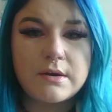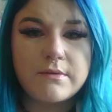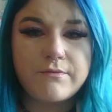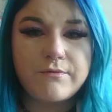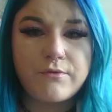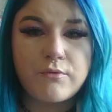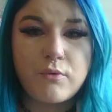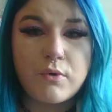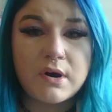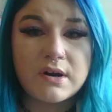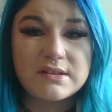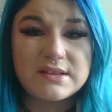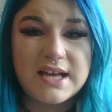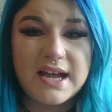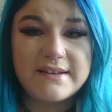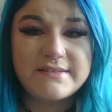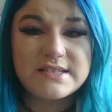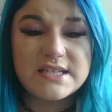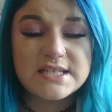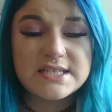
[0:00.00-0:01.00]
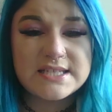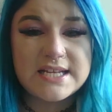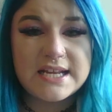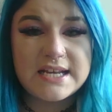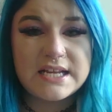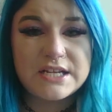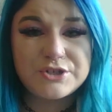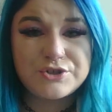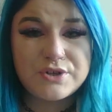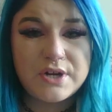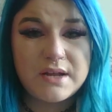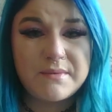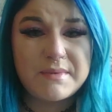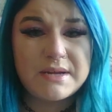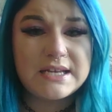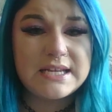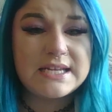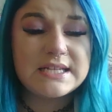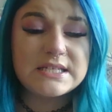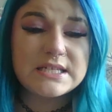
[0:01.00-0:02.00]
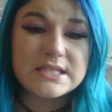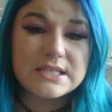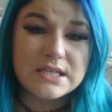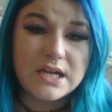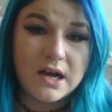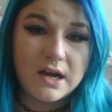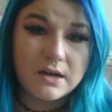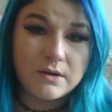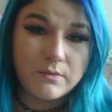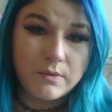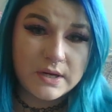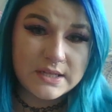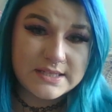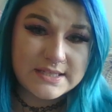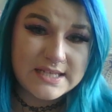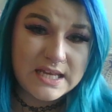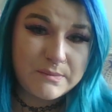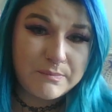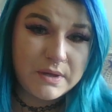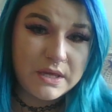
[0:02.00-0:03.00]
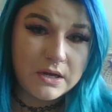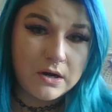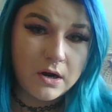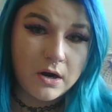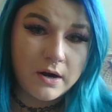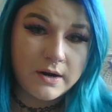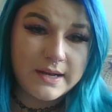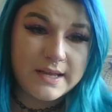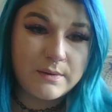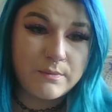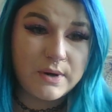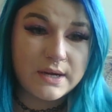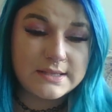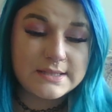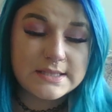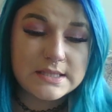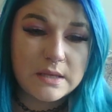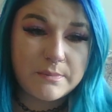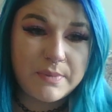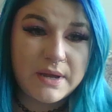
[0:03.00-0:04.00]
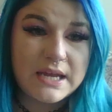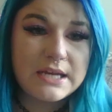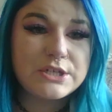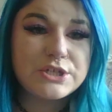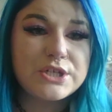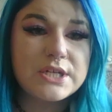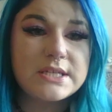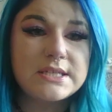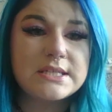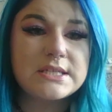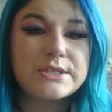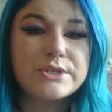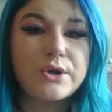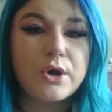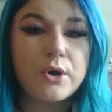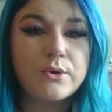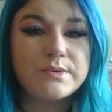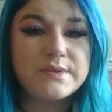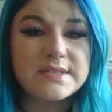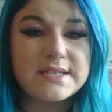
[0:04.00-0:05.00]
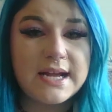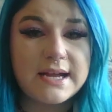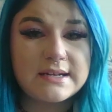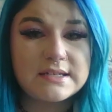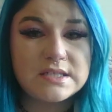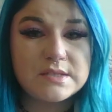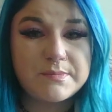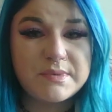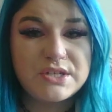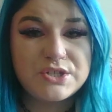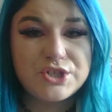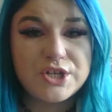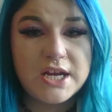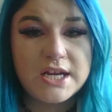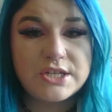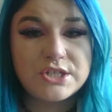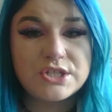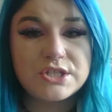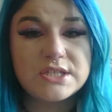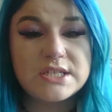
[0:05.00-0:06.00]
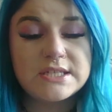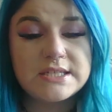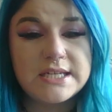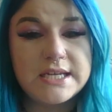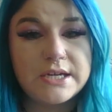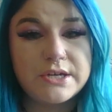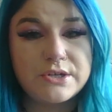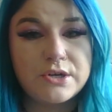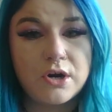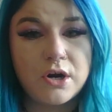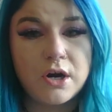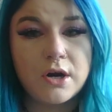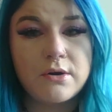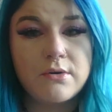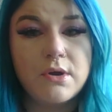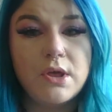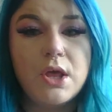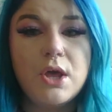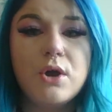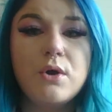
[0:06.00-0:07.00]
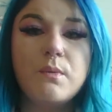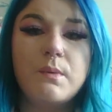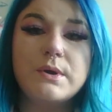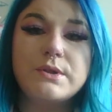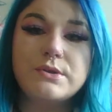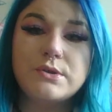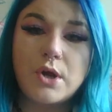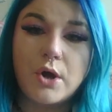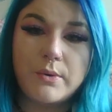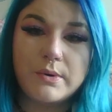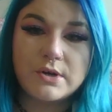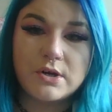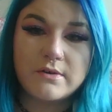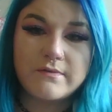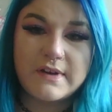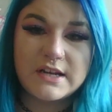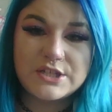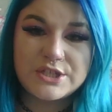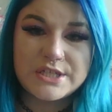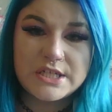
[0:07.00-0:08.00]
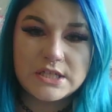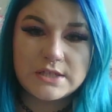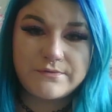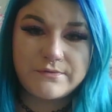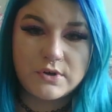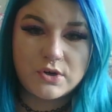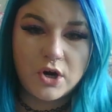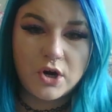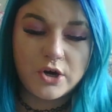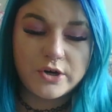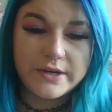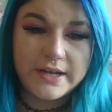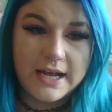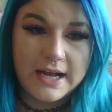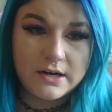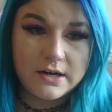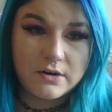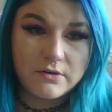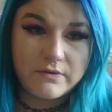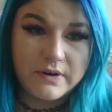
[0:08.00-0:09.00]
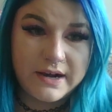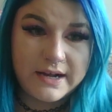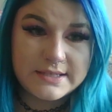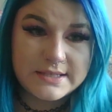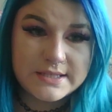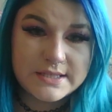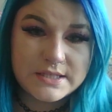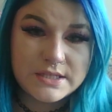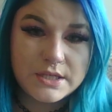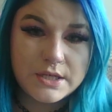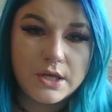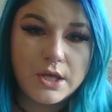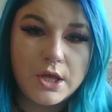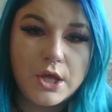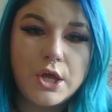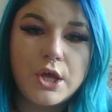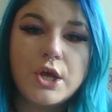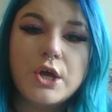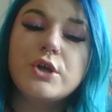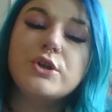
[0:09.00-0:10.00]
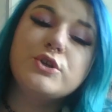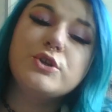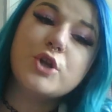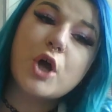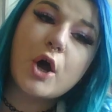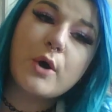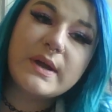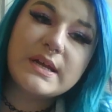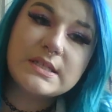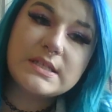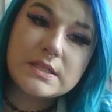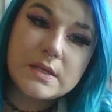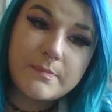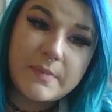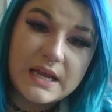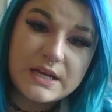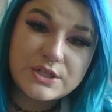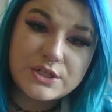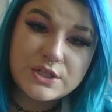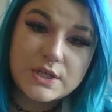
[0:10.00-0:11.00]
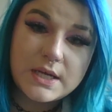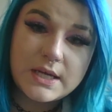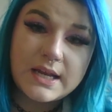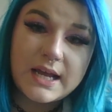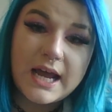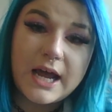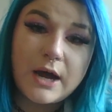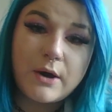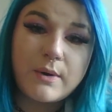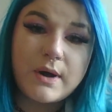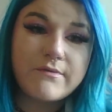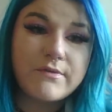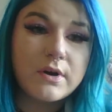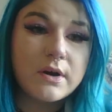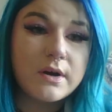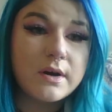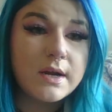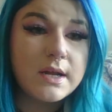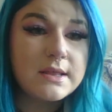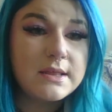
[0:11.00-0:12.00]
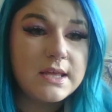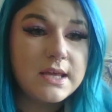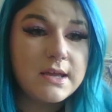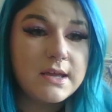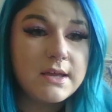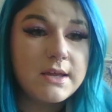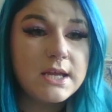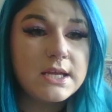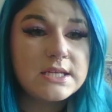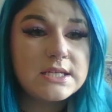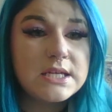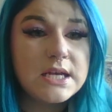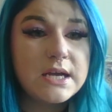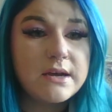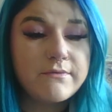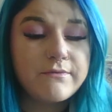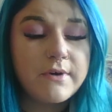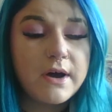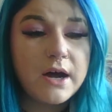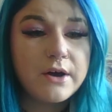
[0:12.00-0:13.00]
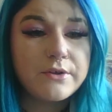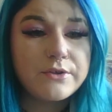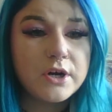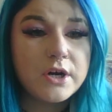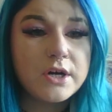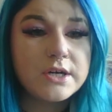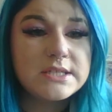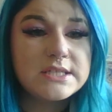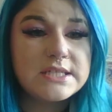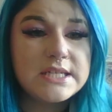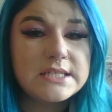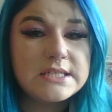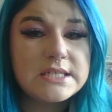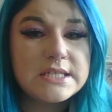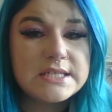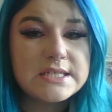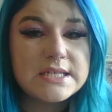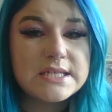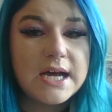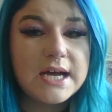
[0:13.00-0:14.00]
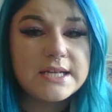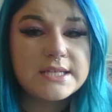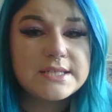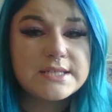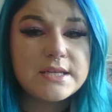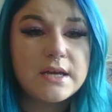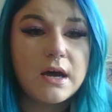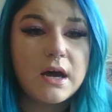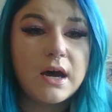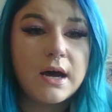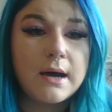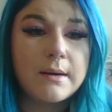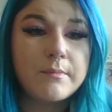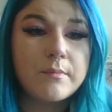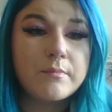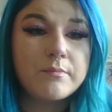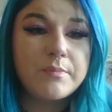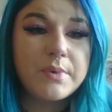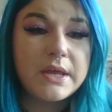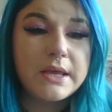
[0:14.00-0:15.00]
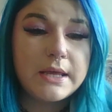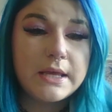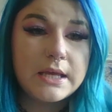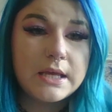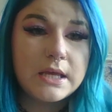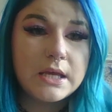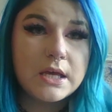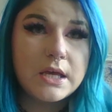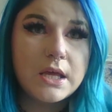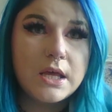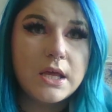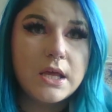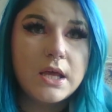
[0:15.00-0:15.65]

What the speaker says: for life-sustaining treatment, he does not want CPR. He wants the patient's code status to be changed to DNR with no interventions for cardiac arrest. No intubation. However, the father did discuss being